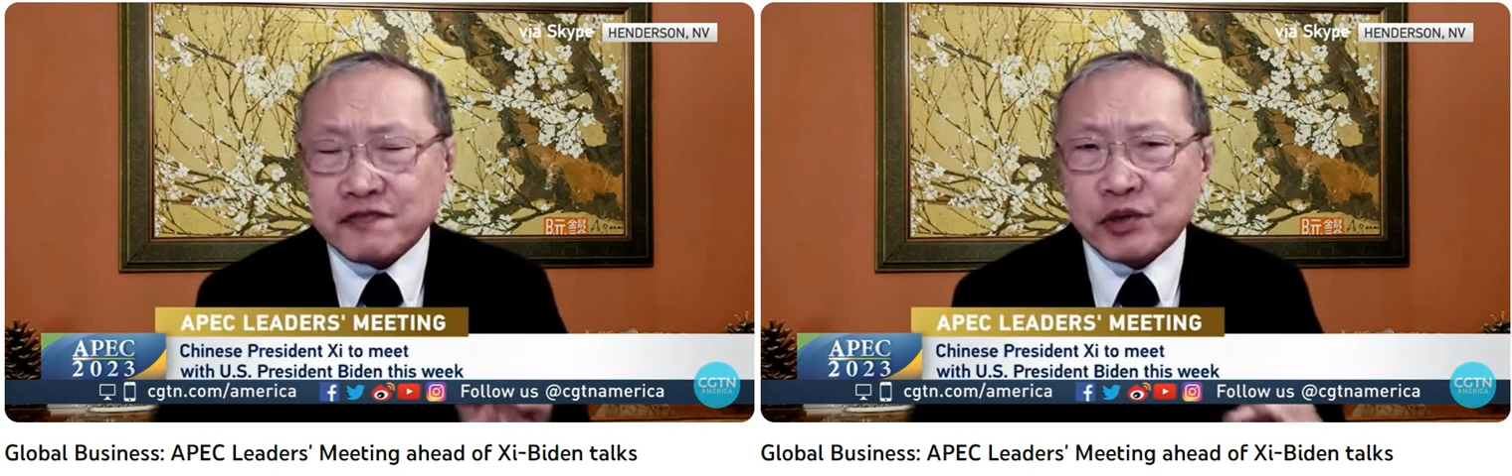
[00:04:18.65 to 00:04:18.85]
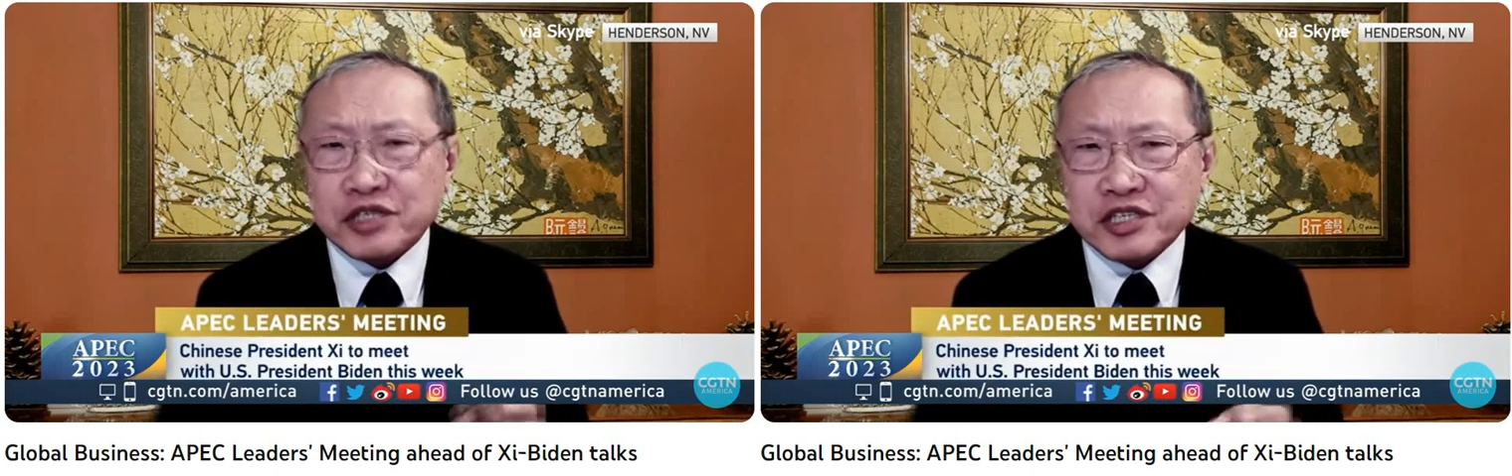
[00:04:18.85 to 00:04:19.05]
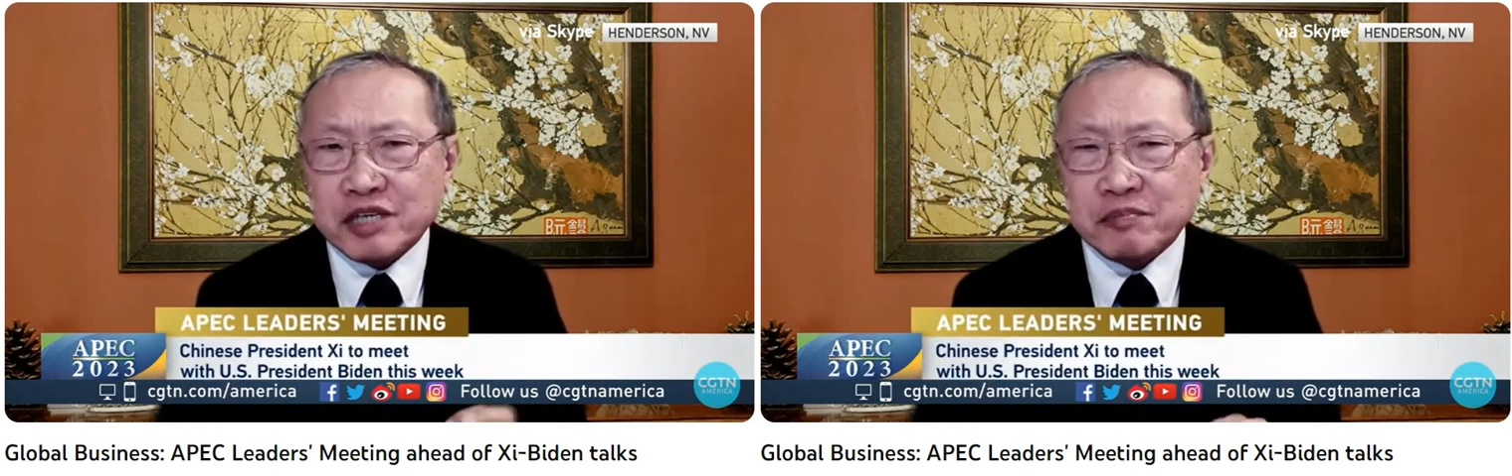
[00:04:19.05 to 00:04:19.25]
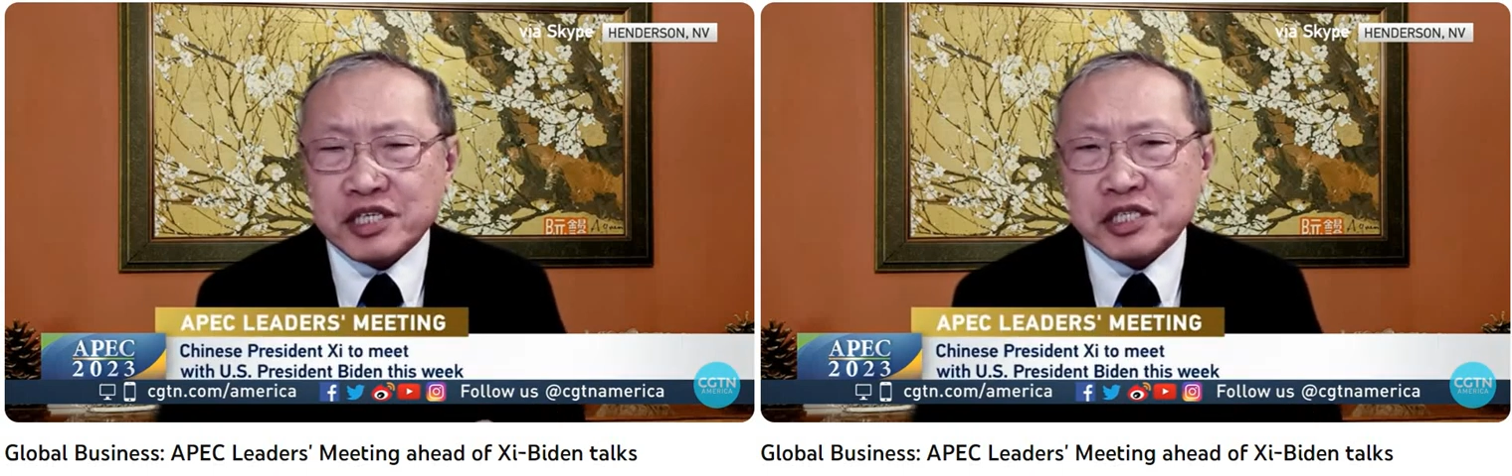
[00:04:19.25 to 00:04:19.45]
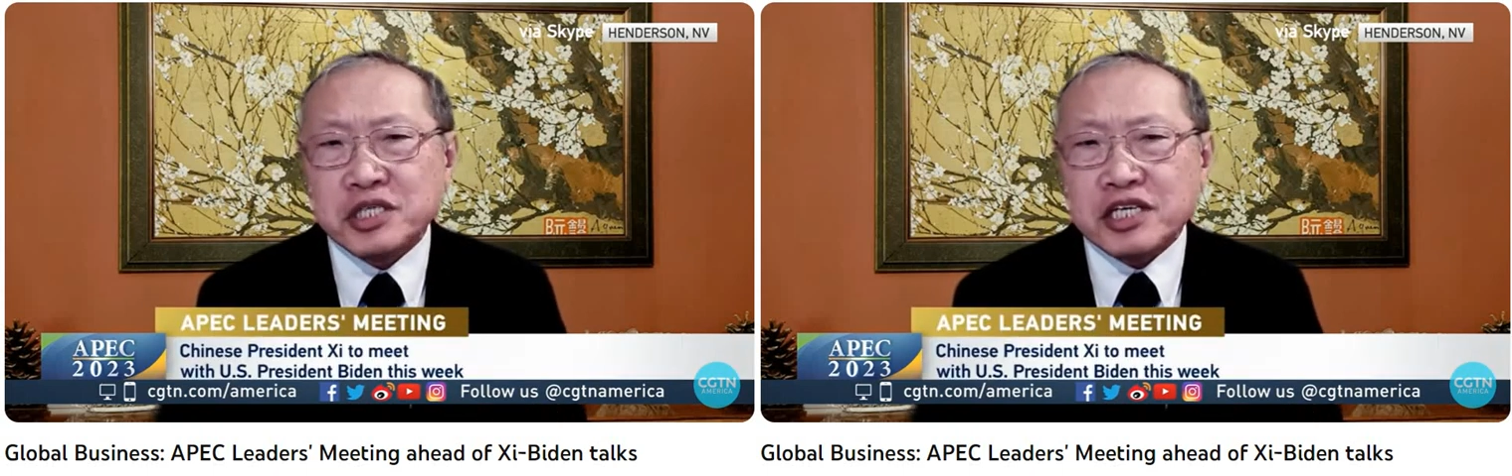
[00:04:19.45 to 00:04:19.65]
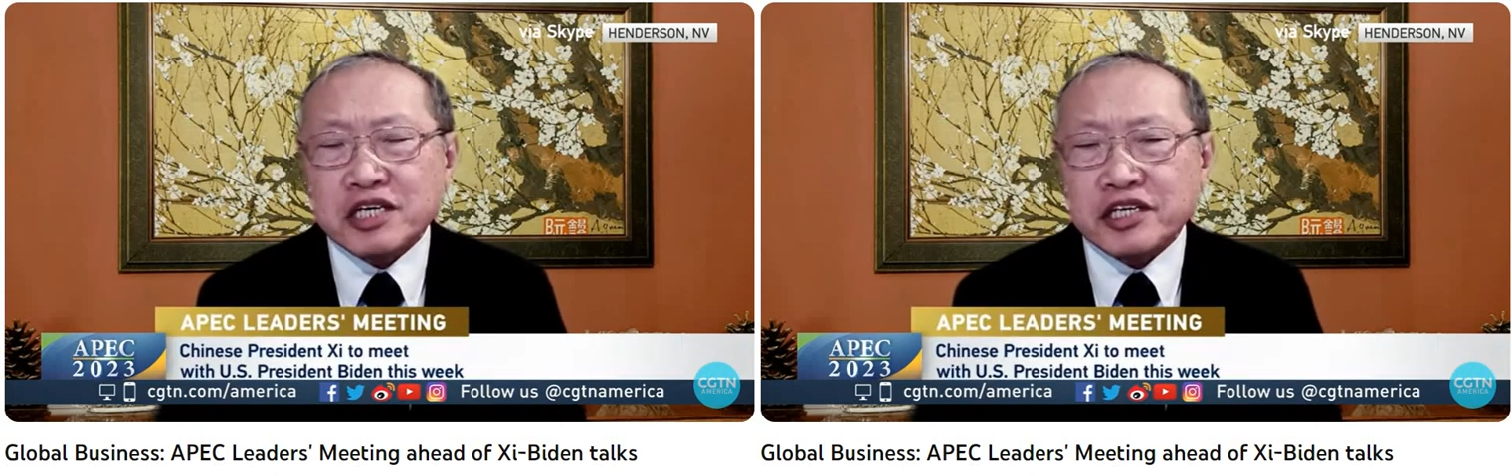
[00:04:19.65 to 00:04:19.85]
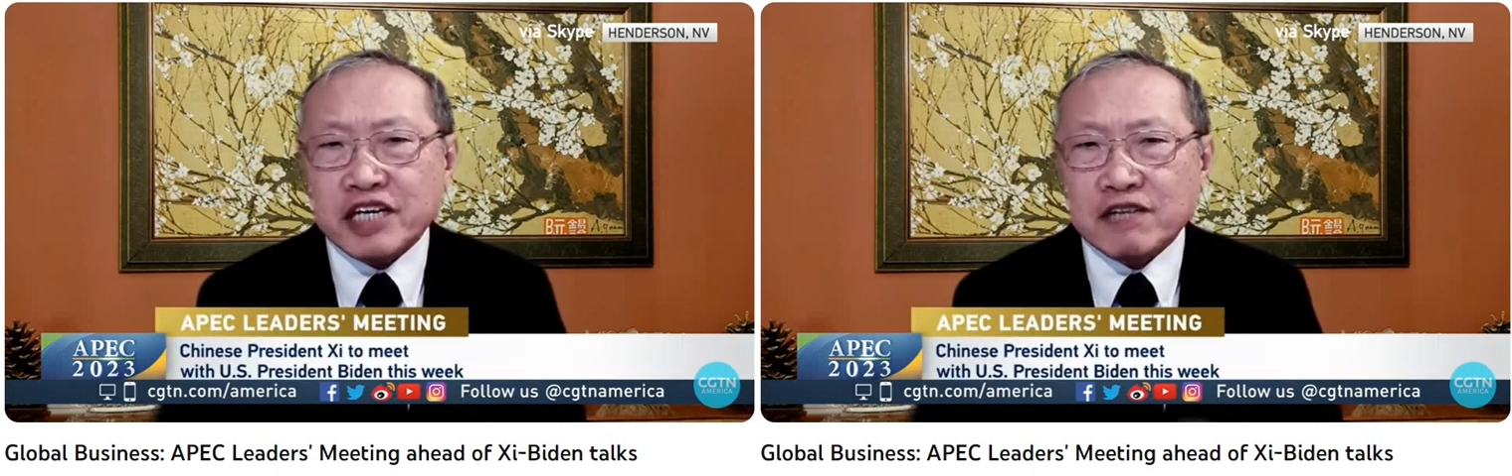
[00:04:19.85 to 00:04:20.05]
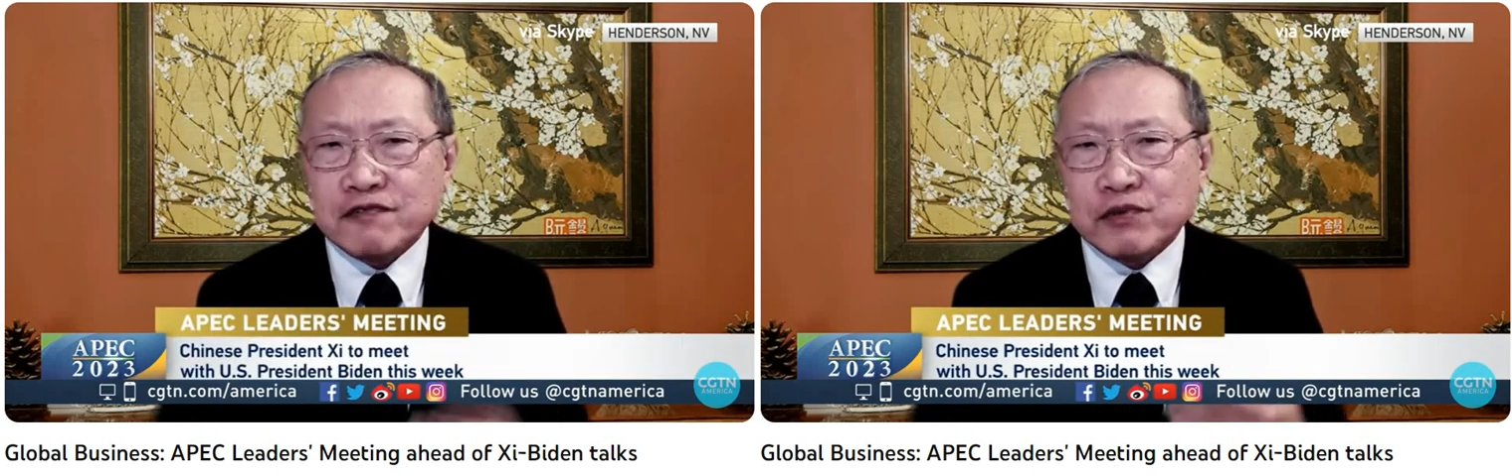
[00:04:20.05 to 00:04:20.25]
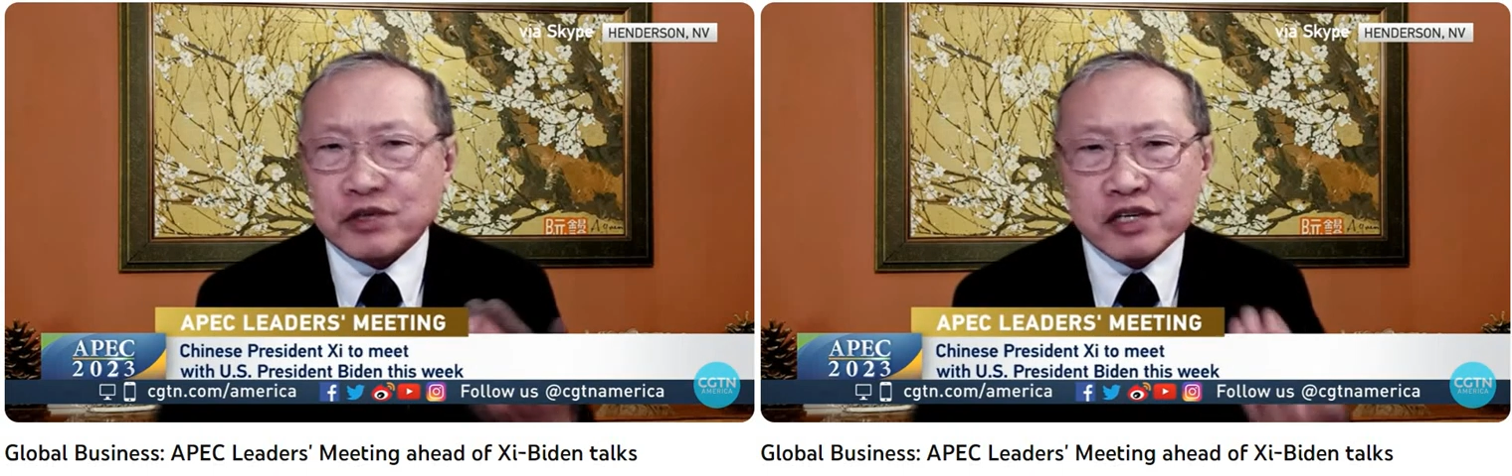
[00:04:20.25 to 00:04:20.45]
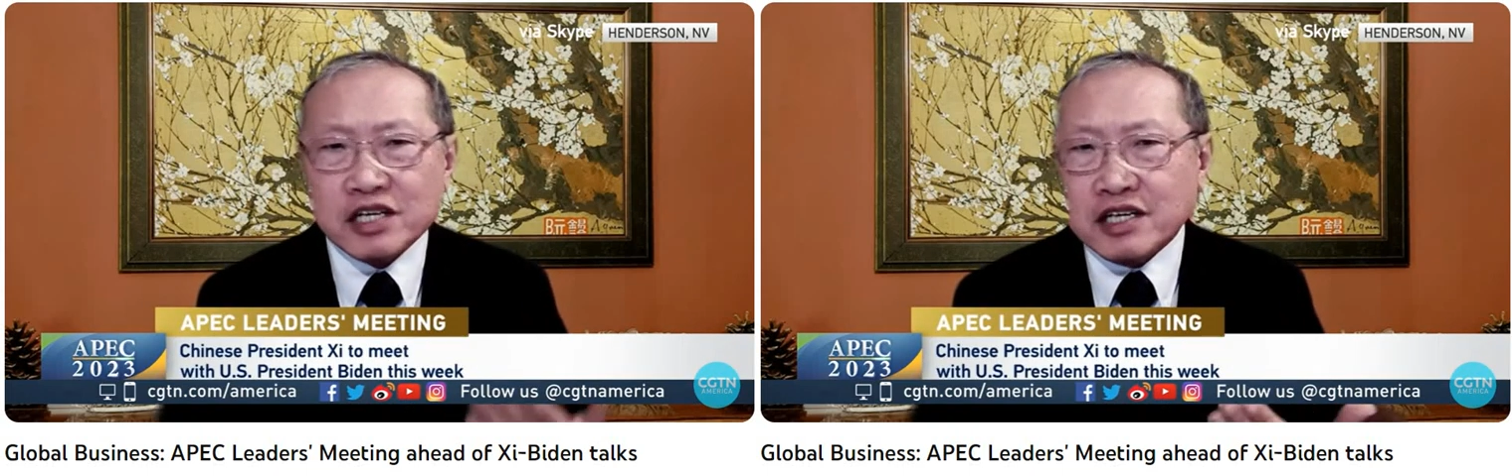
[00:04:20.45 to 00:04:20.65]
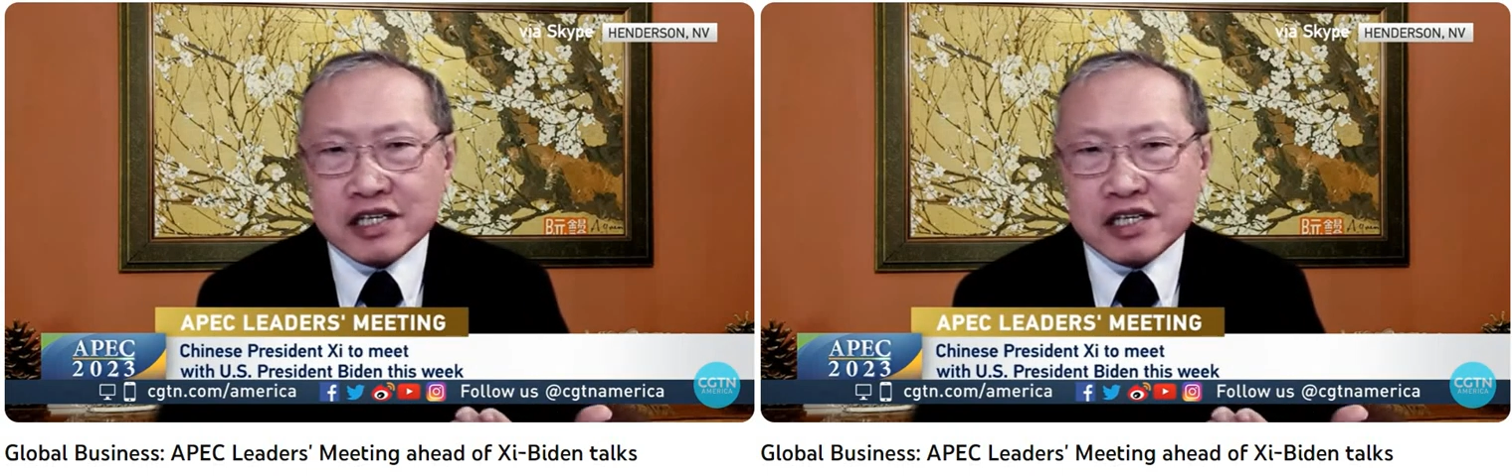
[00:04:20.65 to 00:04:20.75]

foreign companies account for